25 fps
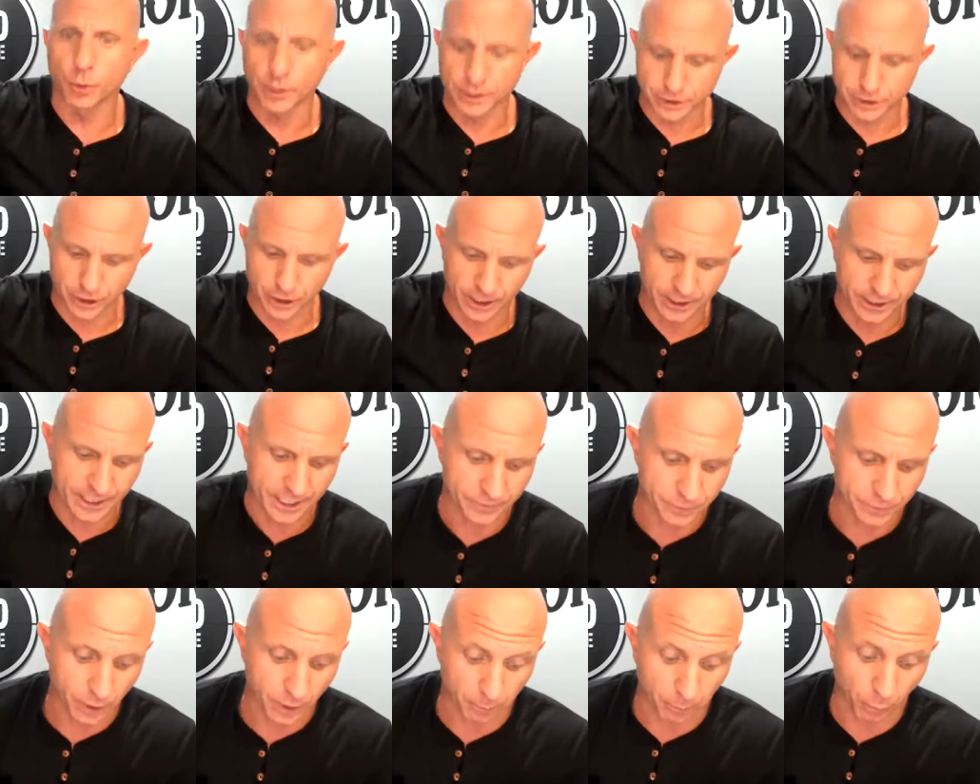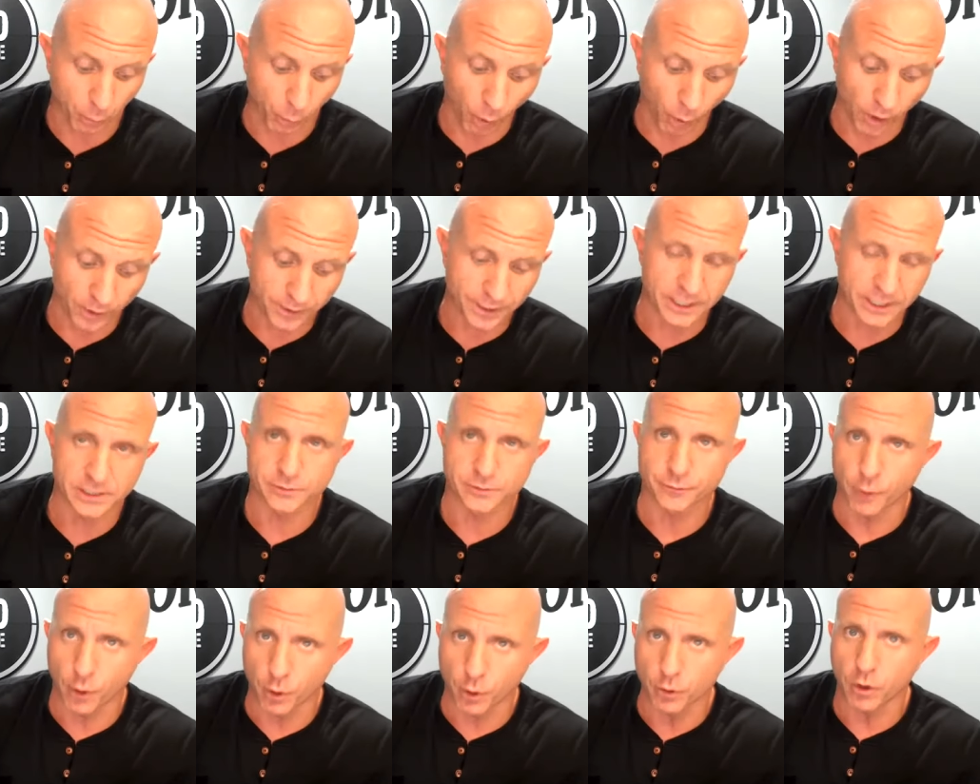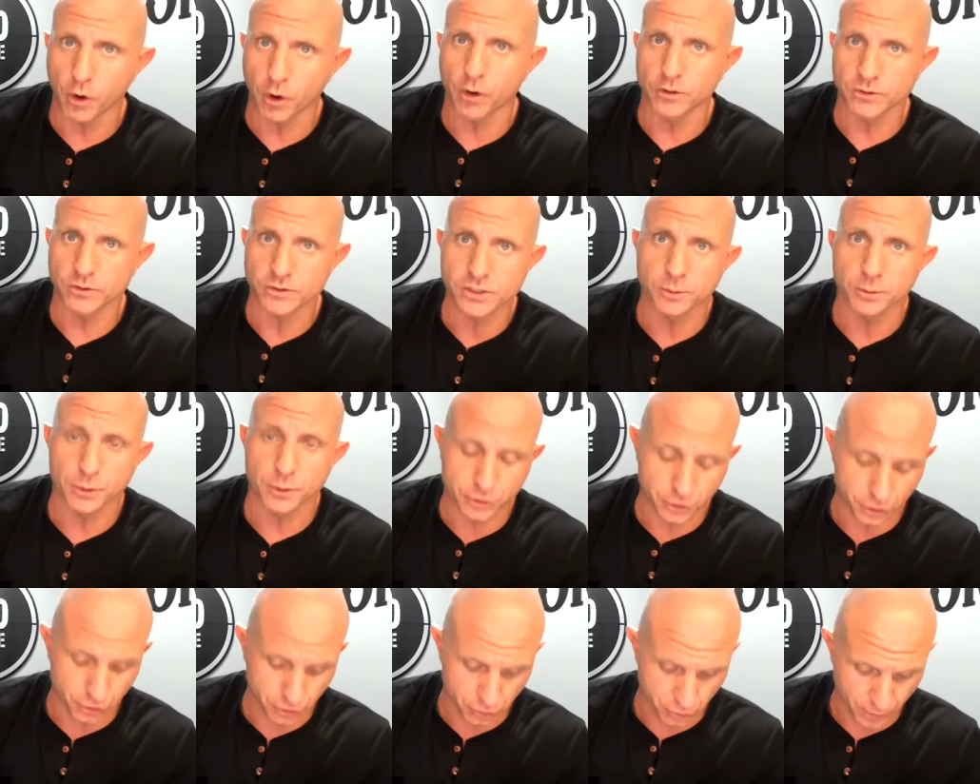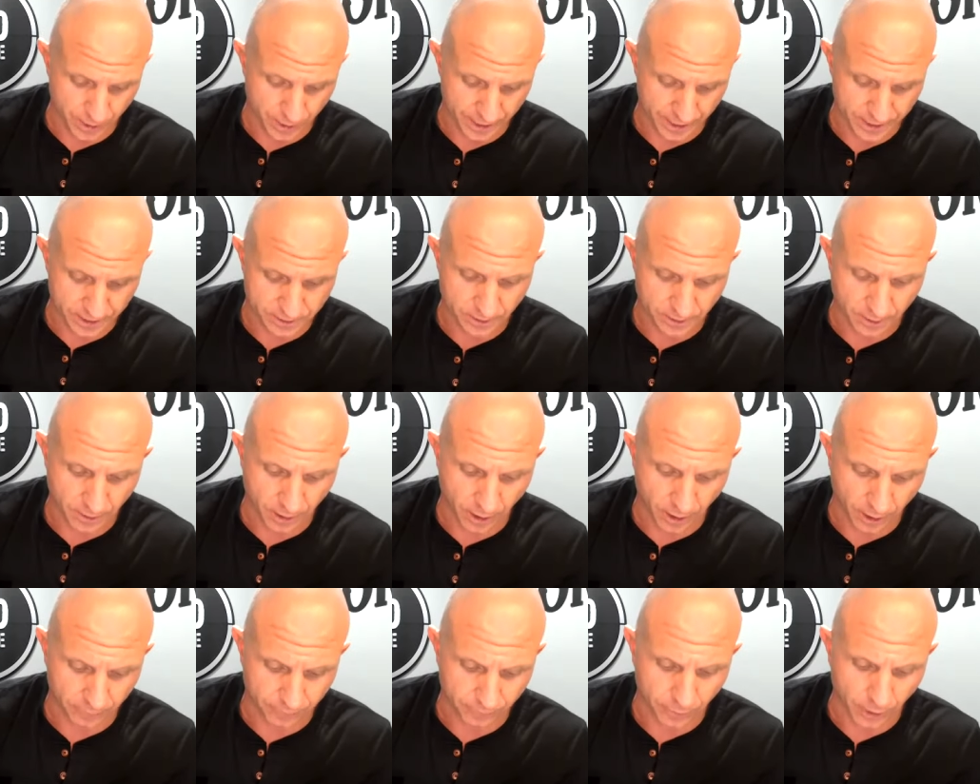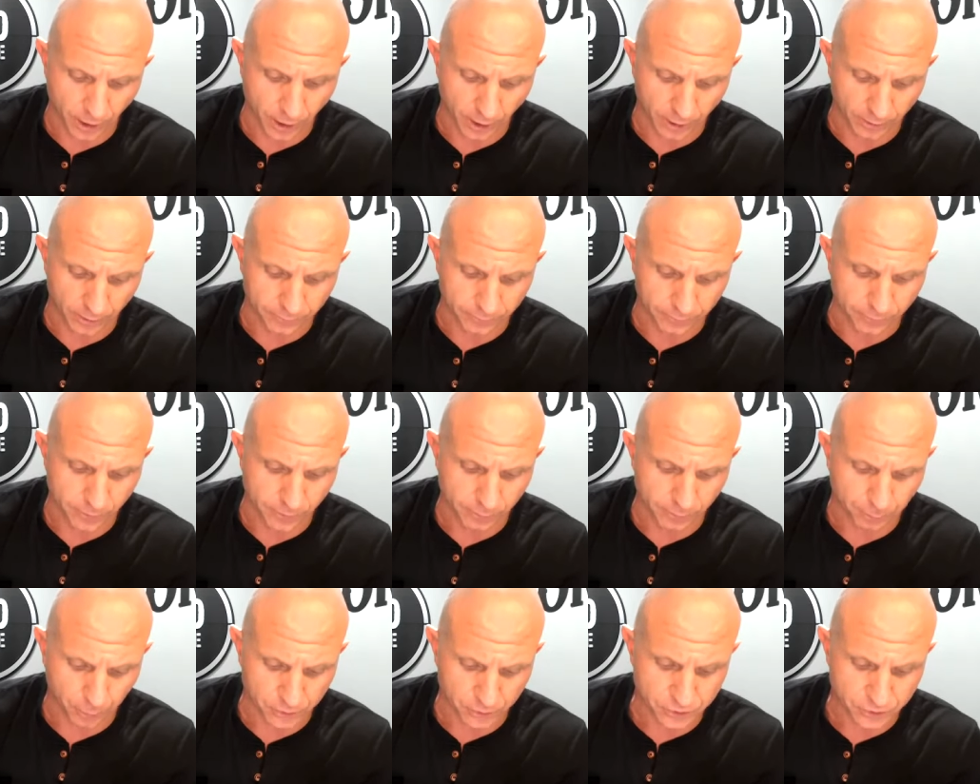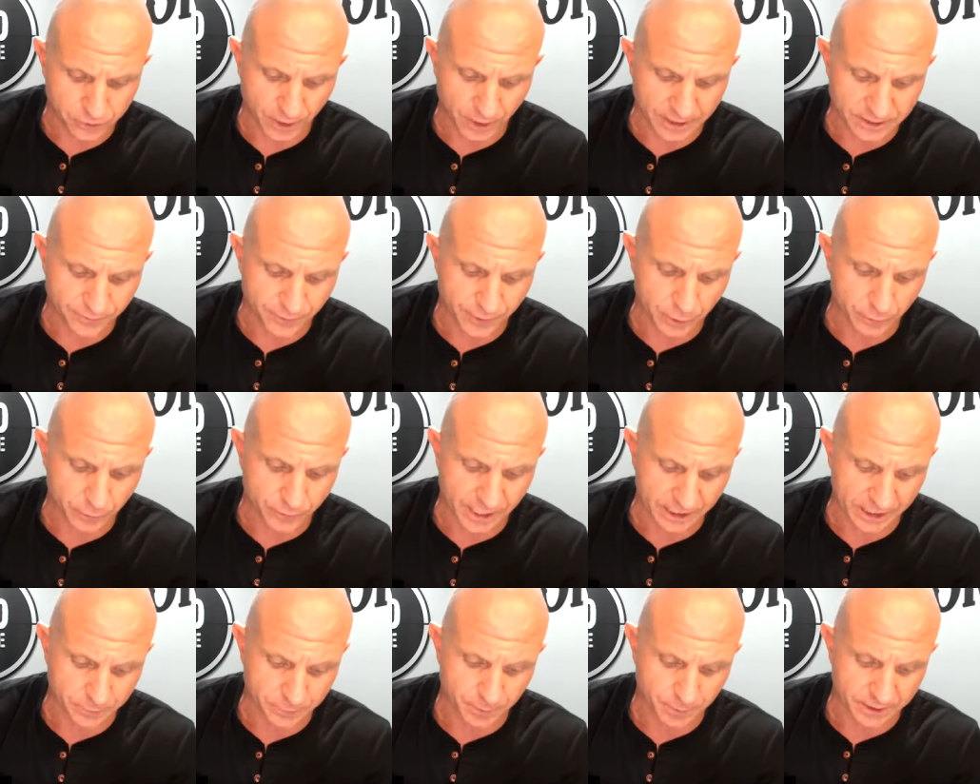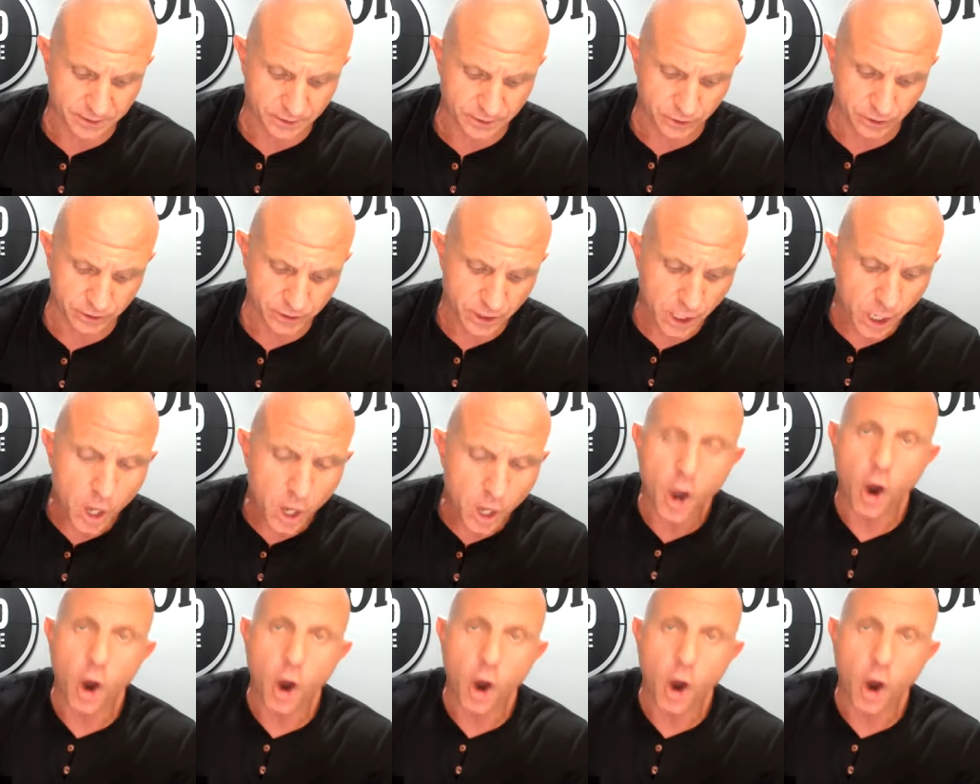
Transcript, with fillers: which again, number one is phone calls, number two is uh, uh, personalized video text messages.